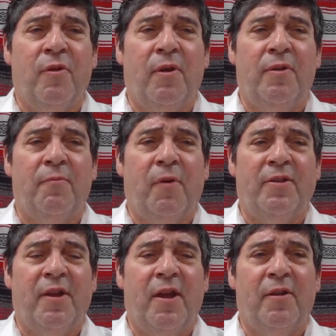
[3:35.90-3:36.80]
and
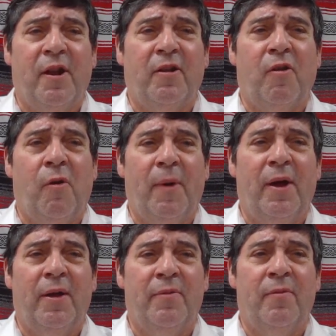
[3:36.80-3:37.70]
write down, and I call
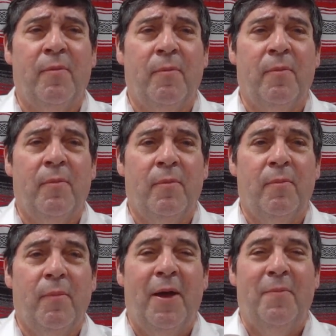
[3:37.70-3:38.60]
mine
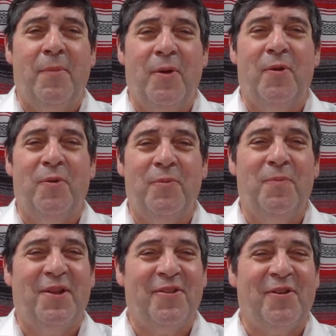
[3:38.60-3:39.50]
my mood
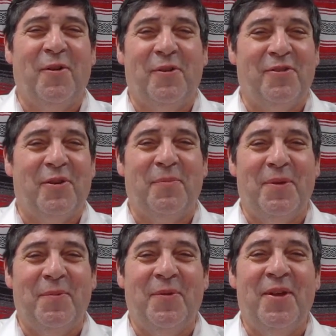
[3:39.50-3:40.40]
because I always tell
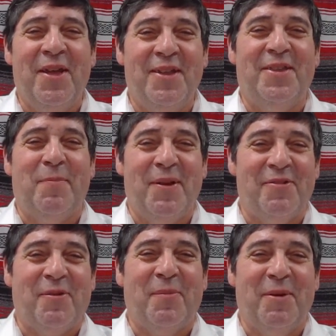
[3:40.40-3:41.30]
people it
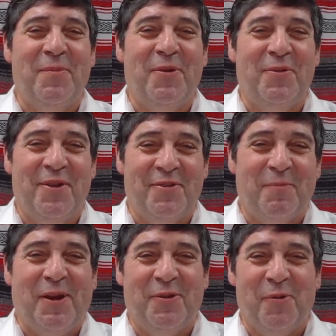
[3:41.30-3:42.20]
depends on my mood.
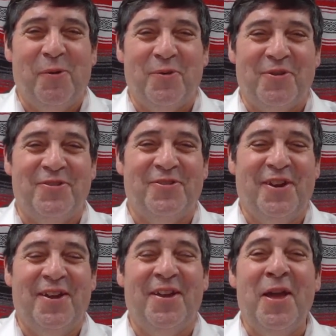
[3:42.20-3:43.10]
That's my old
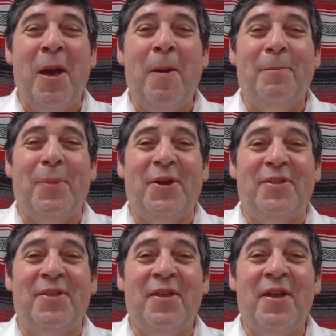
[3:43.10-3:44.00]
cliche.
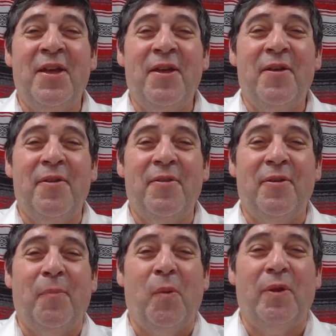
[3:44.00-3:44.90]
But
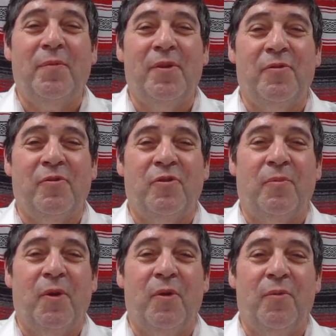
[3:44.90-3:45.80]
the point was
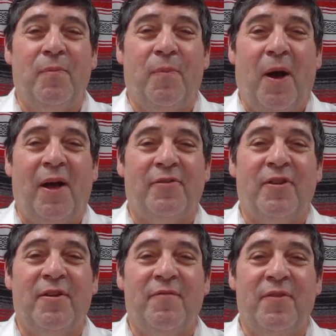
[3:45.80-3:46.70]
your mood,
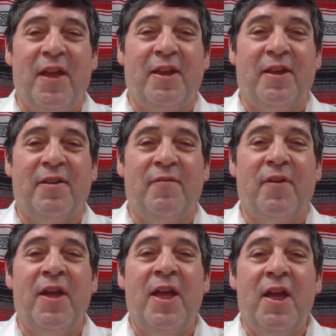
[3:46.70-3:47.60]
positive, negative,
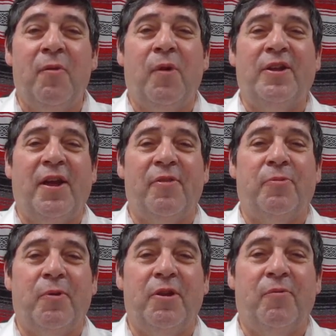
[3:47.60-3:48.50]
and write down
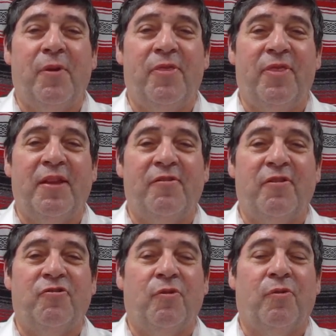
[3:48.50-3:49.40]
three things
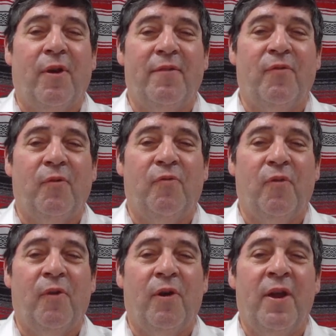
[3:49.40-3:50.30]
that you're grateful
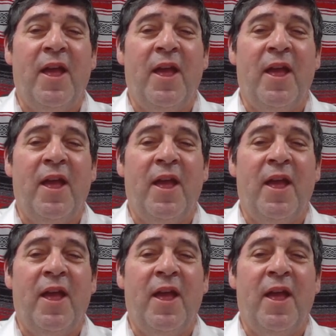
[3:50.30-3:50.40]
for.